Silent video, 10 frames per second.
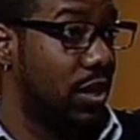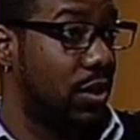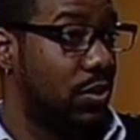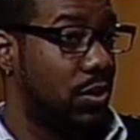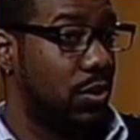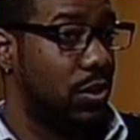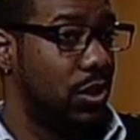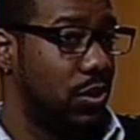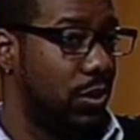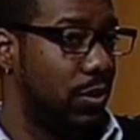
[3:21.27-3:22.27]
So
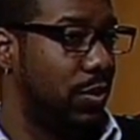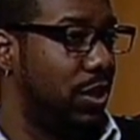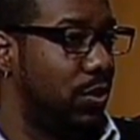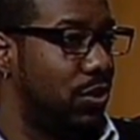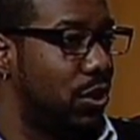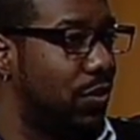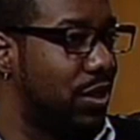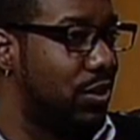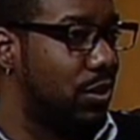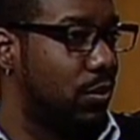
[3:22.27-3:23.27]
usually when we do
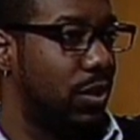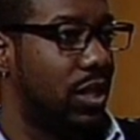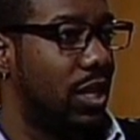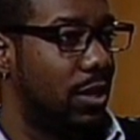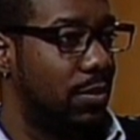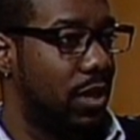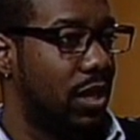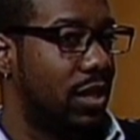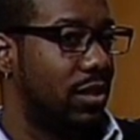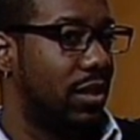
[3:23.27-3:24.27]
service, we come
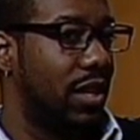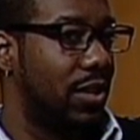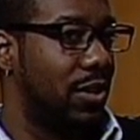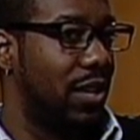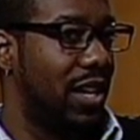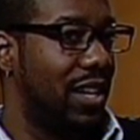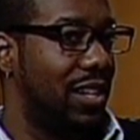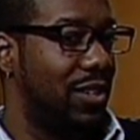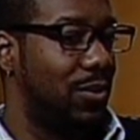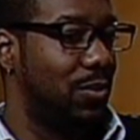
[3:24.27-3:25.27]
together
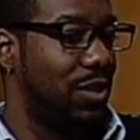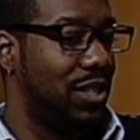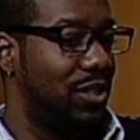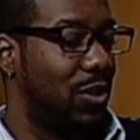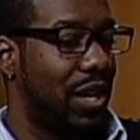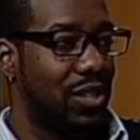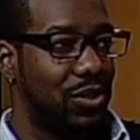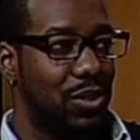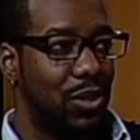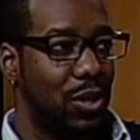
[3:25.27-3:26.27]
and we don't
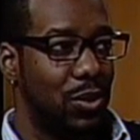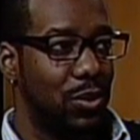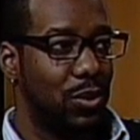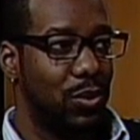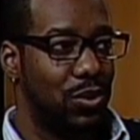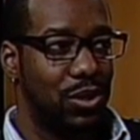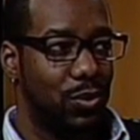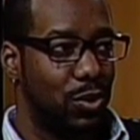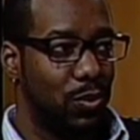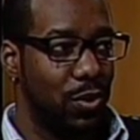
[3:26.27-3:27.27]
actually know who's in the
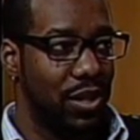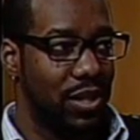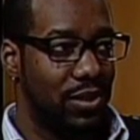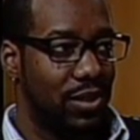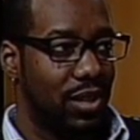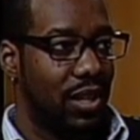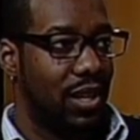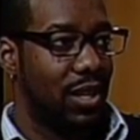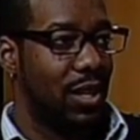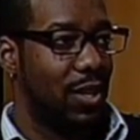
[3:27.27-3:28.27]
room with us.
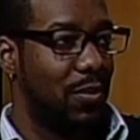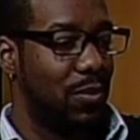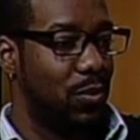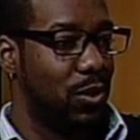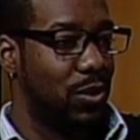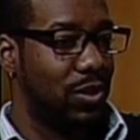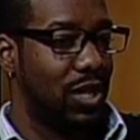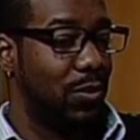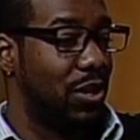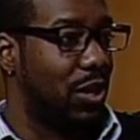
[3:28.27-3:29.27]
We'll
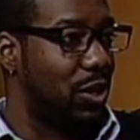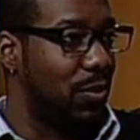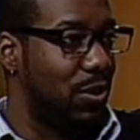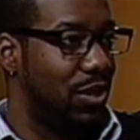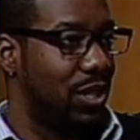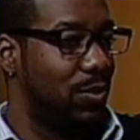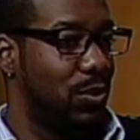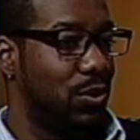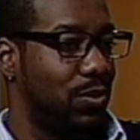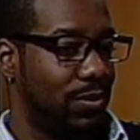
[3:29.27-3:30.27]
come with our community,
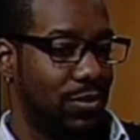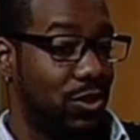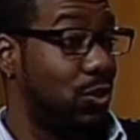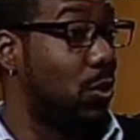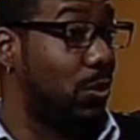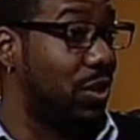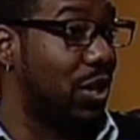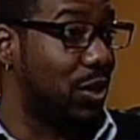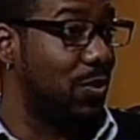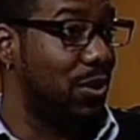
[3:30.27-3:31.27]
we'll sort with
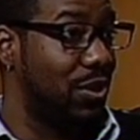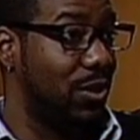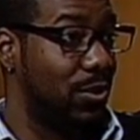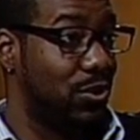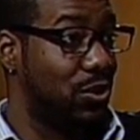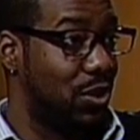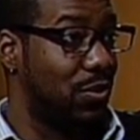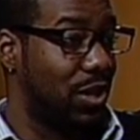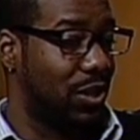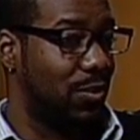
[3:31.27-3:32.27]
our community, we'll serve
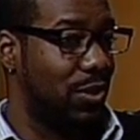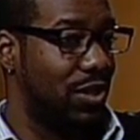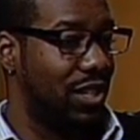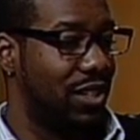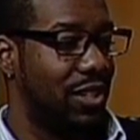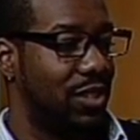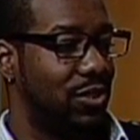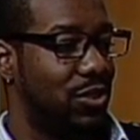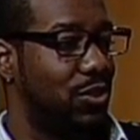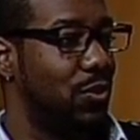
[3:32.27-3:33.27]
with our community, and then
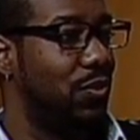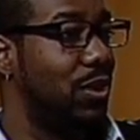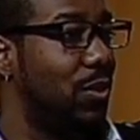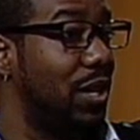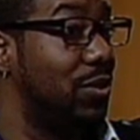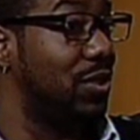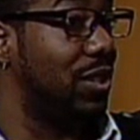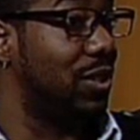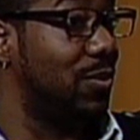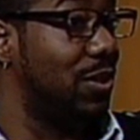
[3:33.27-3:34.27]
just 2 feet away there's
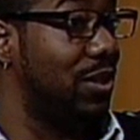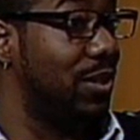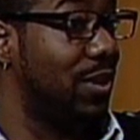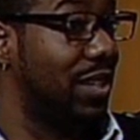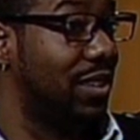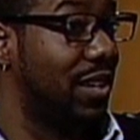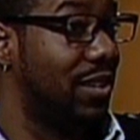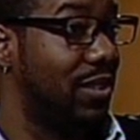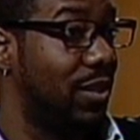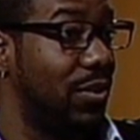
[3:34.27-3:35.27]
another community right
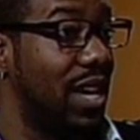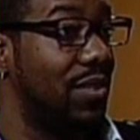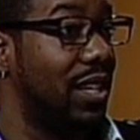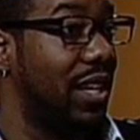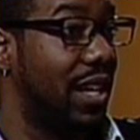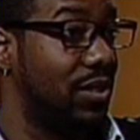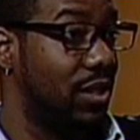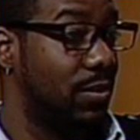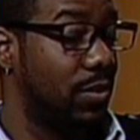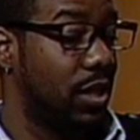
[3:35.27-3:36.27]
there, and we haven't engaged them.